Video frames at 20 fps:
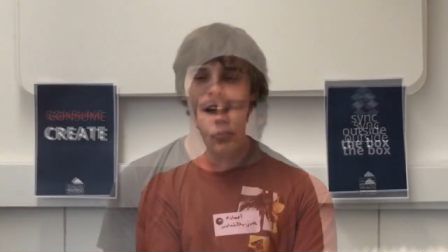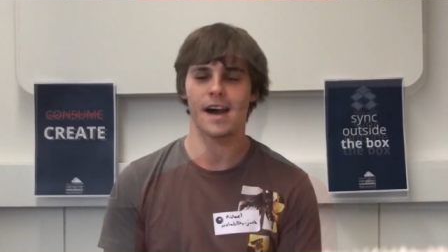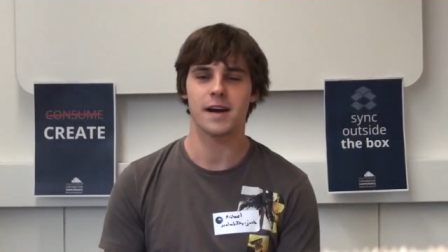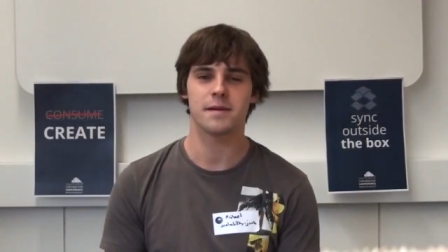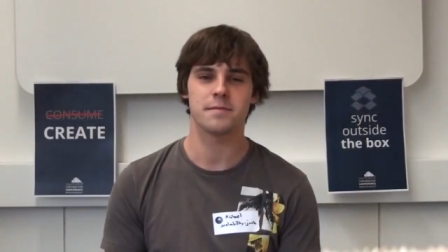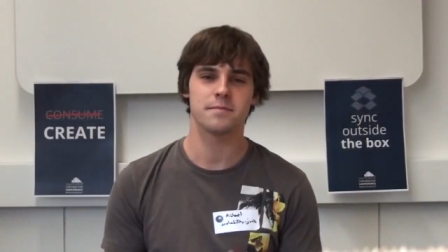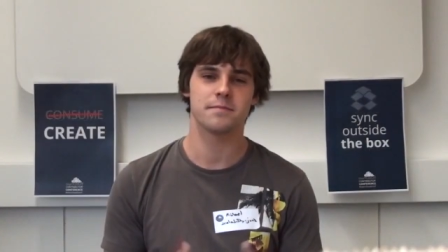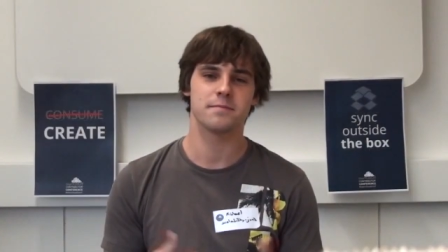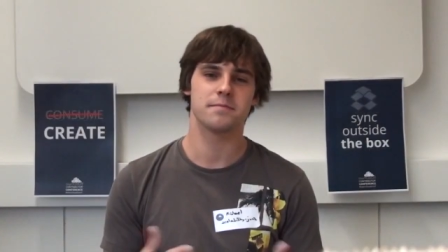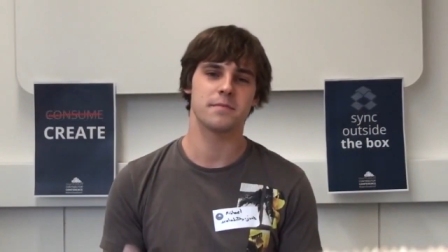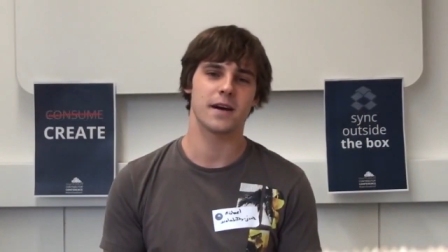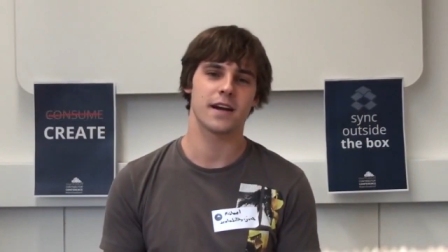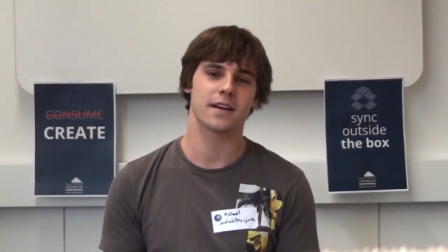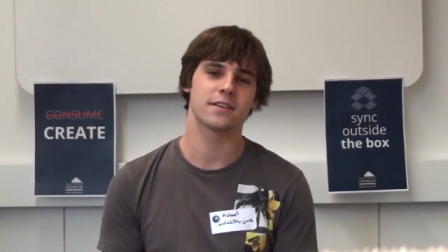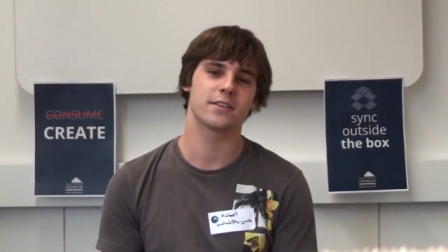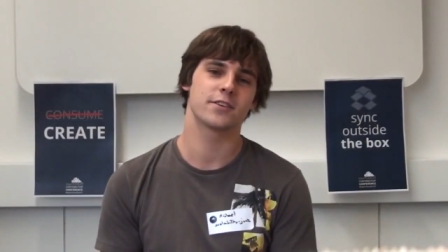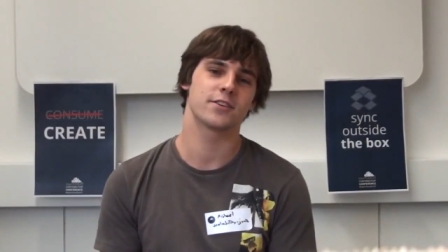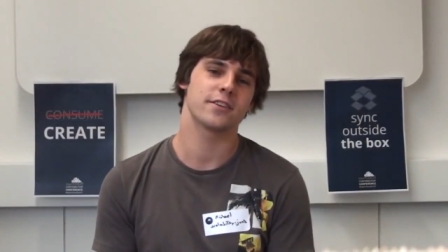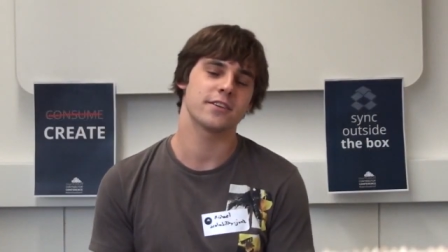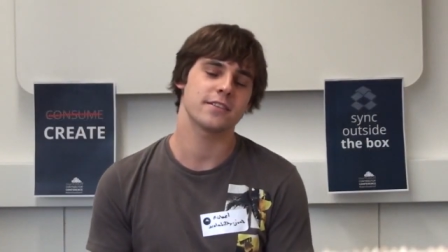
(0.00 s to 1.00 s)
I'm
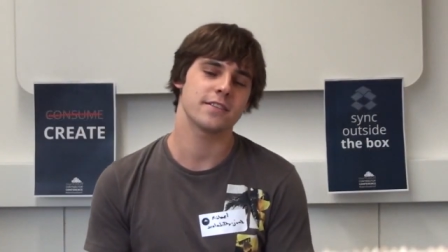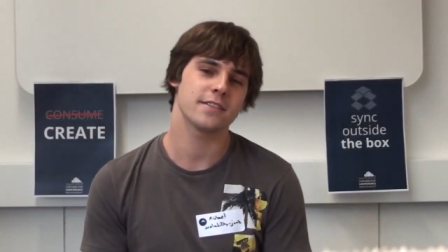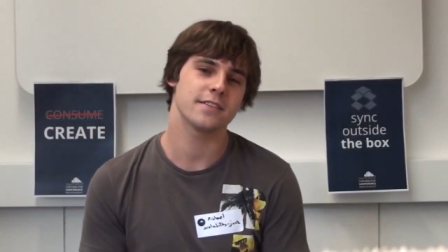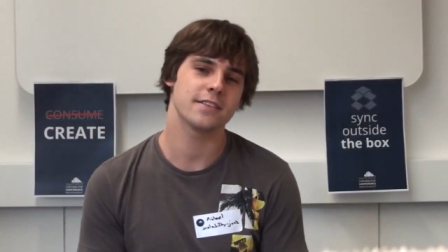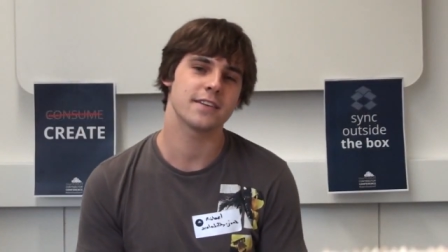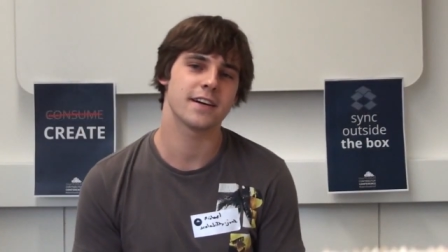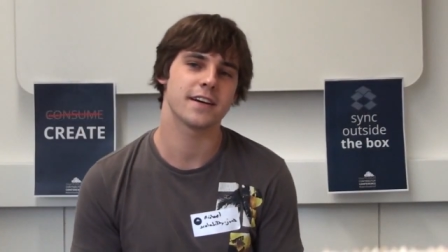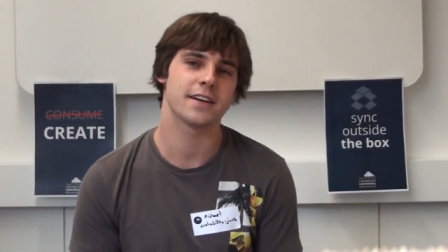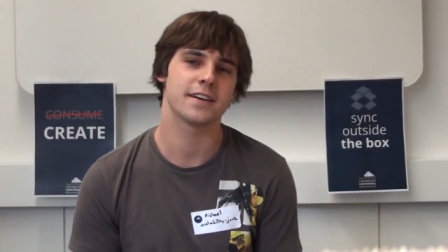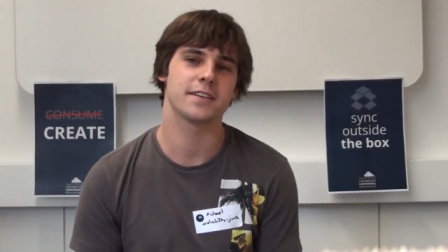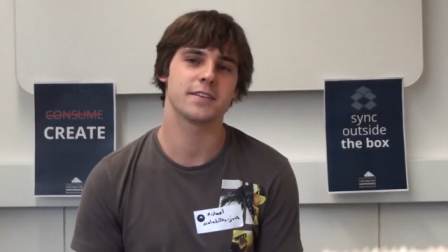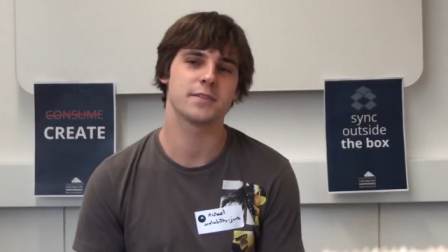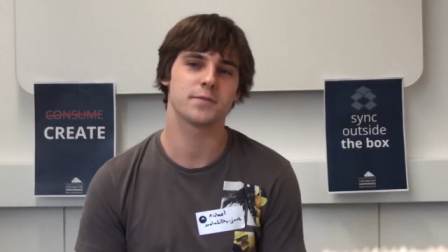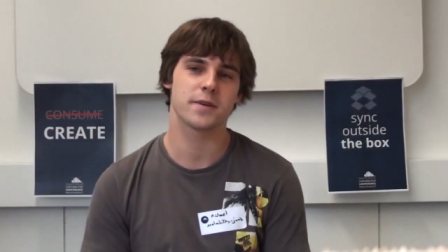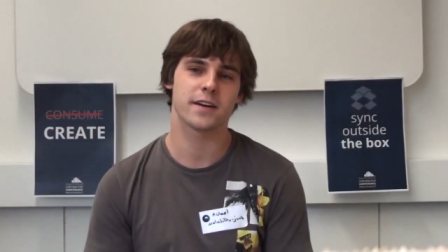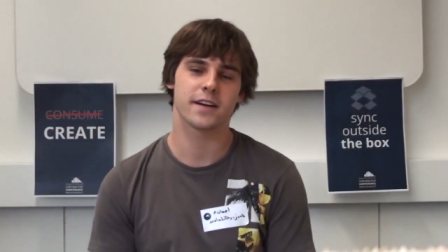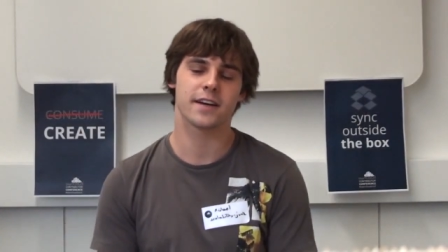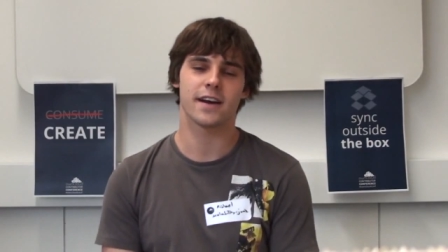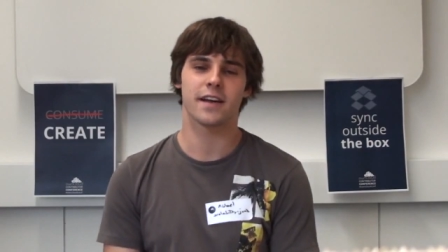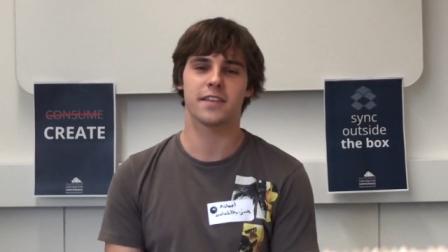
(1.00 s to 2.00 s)
Michael Grosser, and
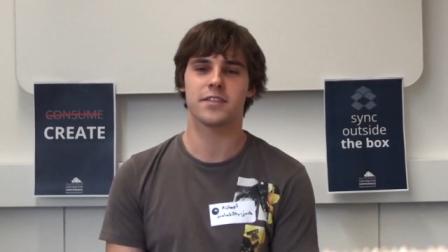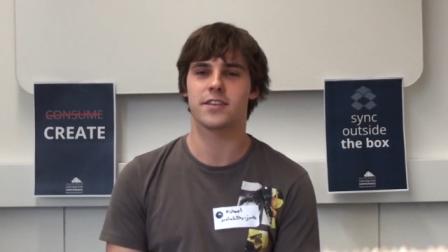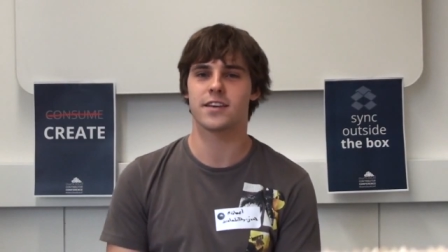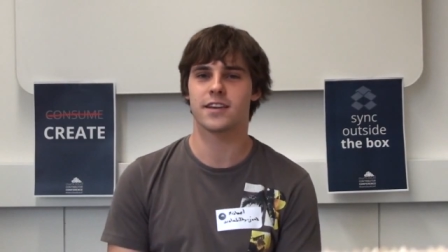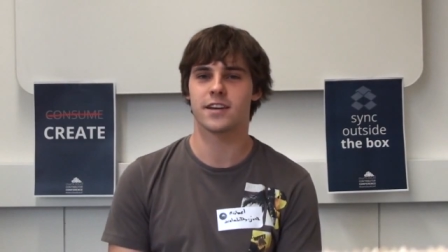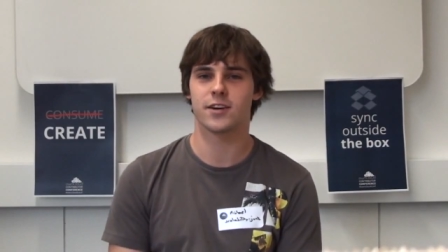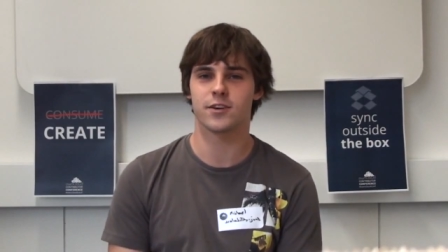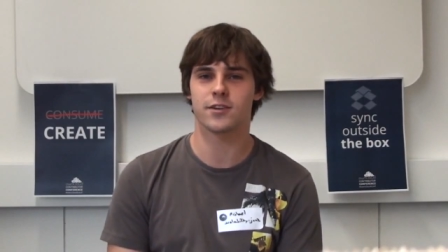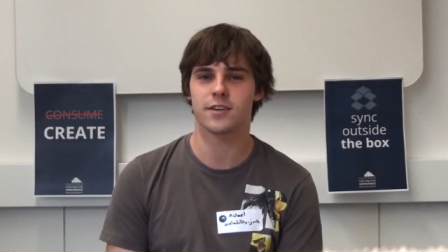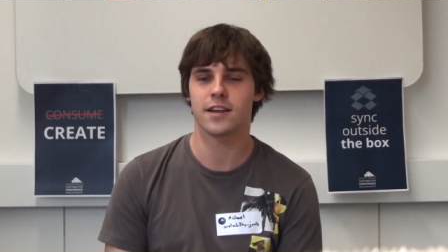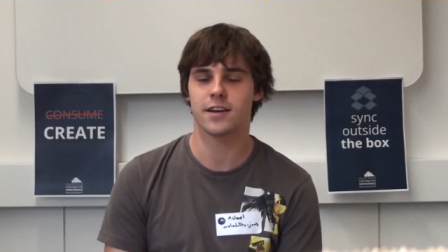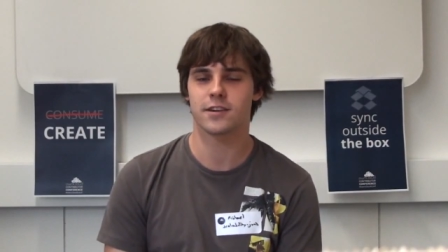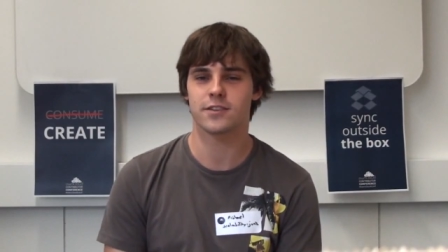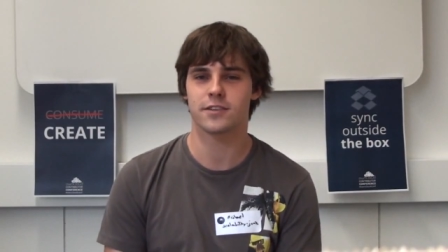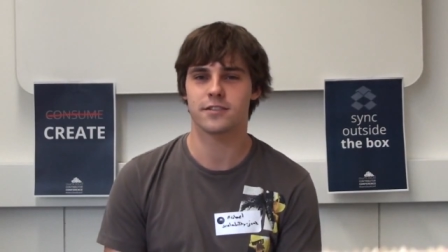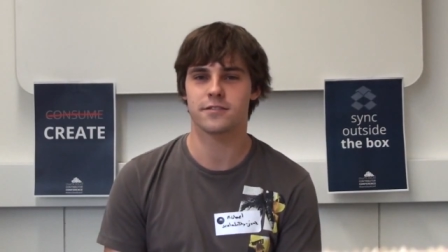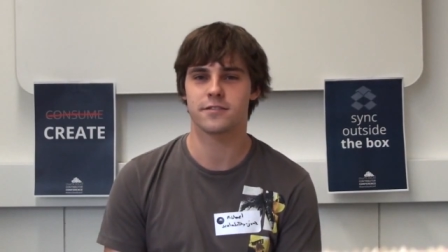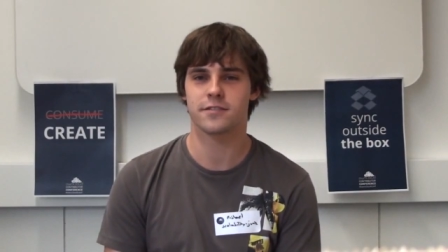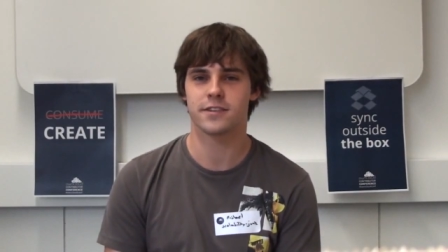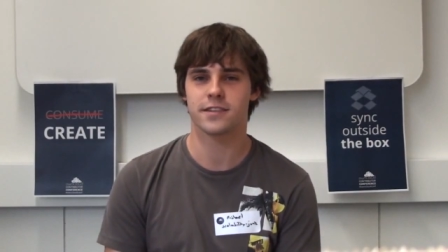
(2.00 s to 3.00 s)
we're at the ownCloud
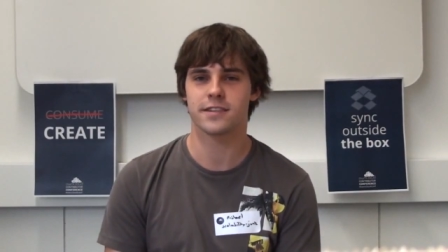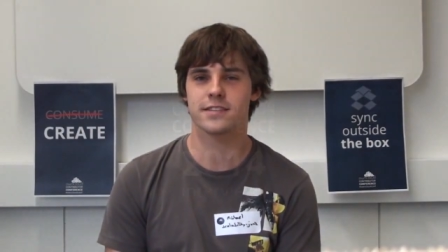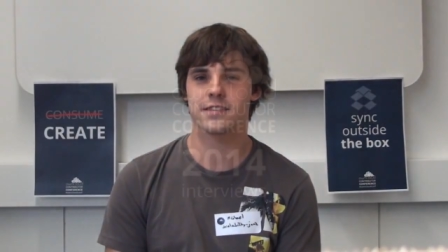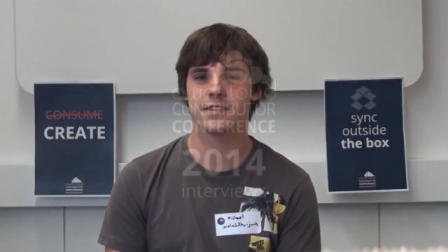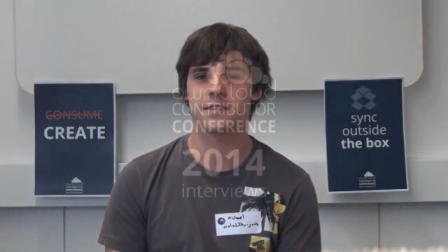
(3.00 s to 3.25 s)
conference